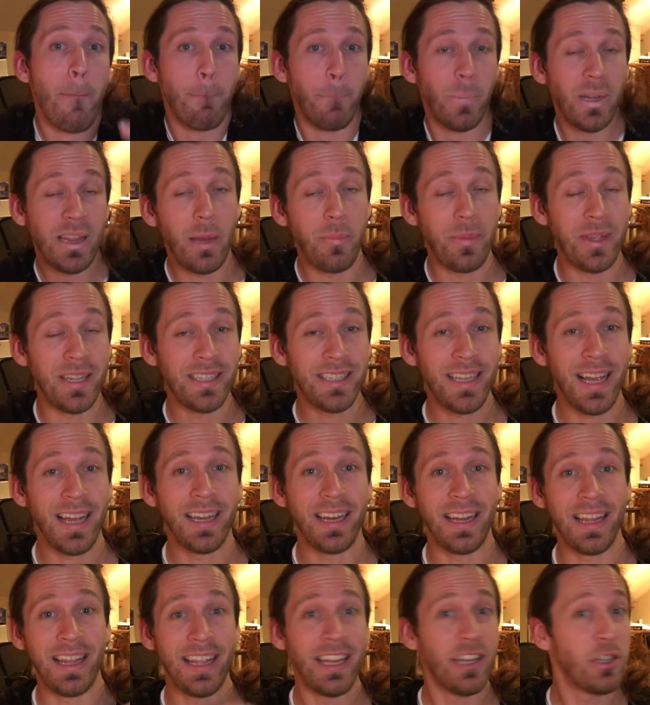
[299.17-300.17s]
But that being
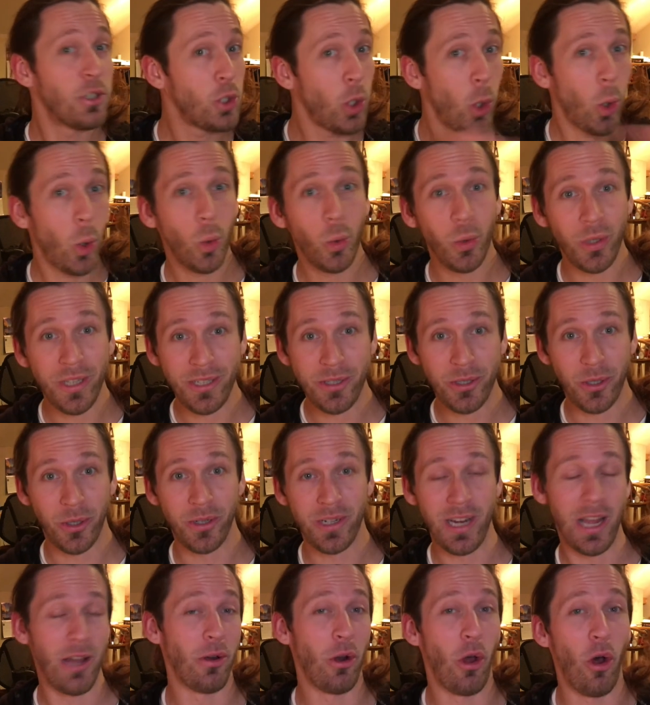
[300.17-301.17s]
said, it totally
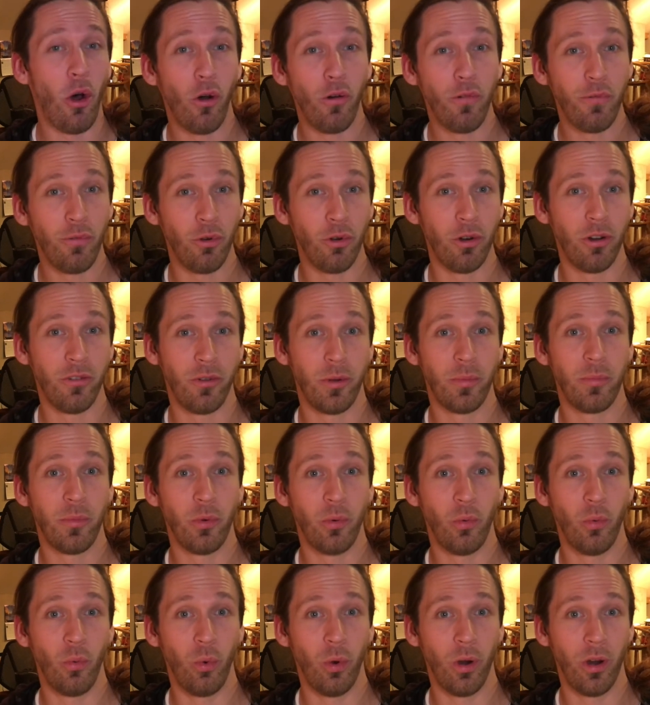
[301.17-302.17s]
turned out. All four of them
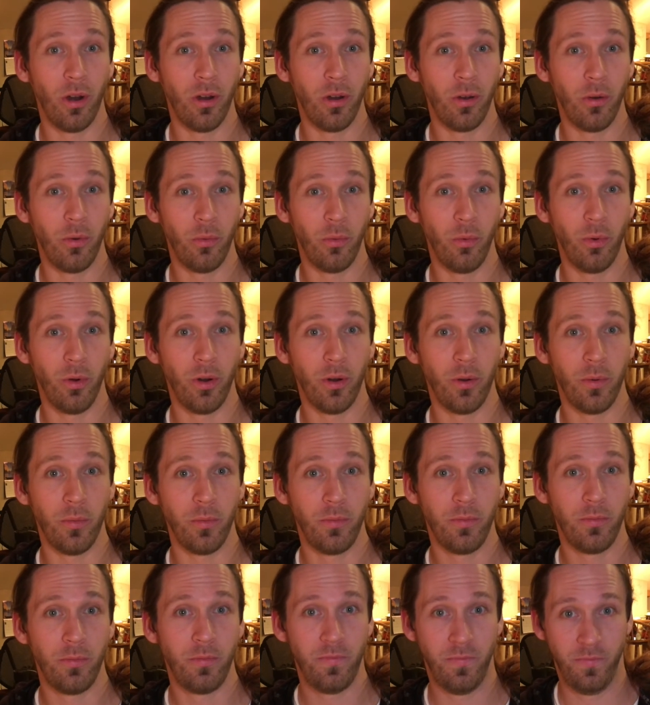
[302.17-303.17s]
were were
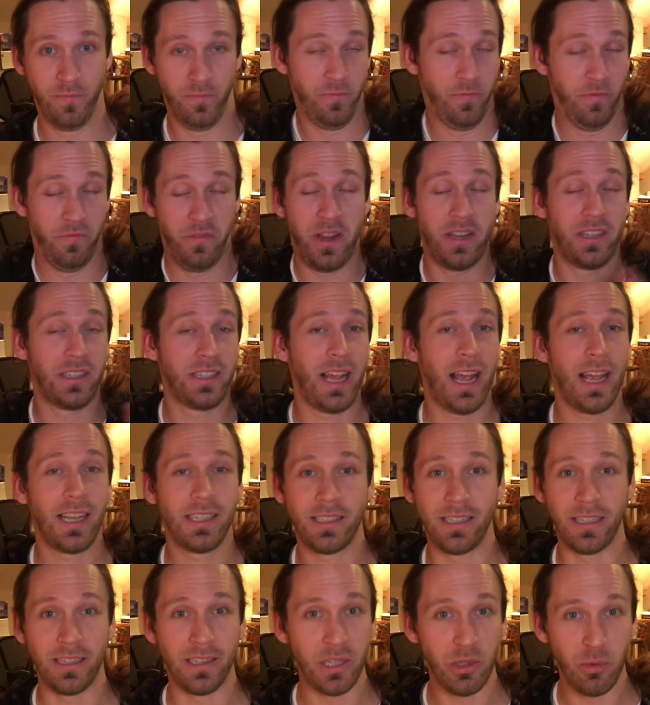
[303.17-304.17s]

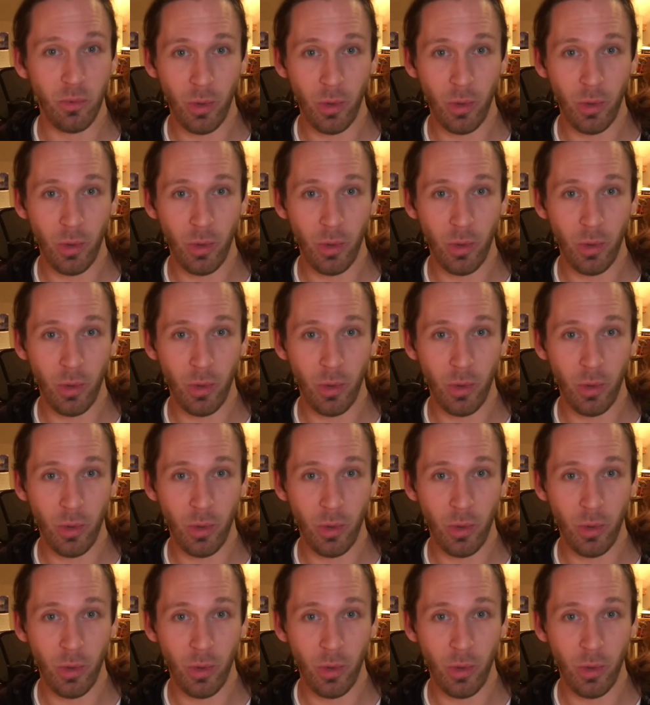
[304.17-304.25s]
fantastically